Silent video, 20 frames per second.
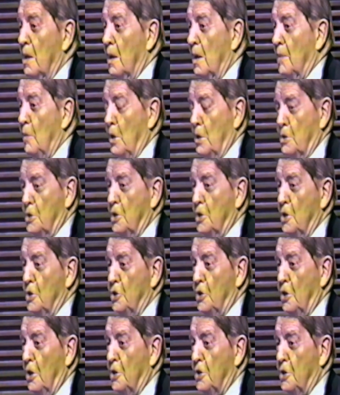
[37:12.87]
of uh, Winston
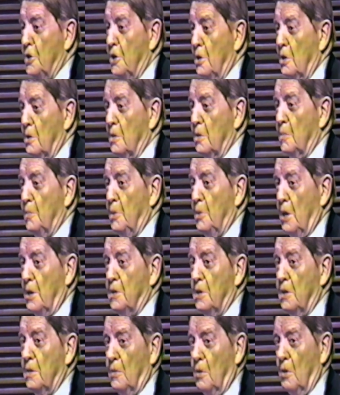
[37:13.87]
Churchill and
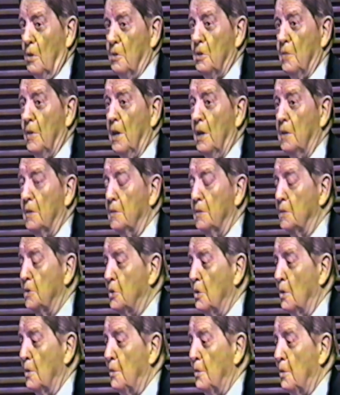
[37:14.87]
President Roosevelt and
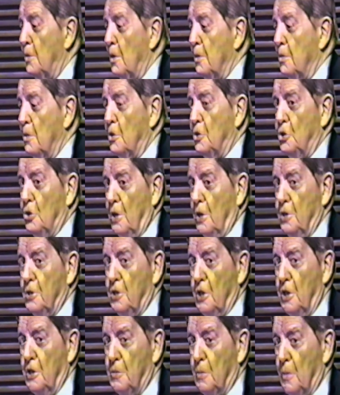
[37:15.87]
so forth. The Joint
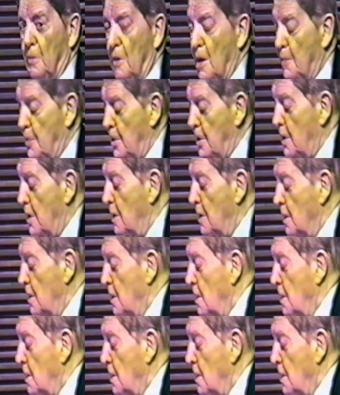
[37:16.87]
Chiefs were up there.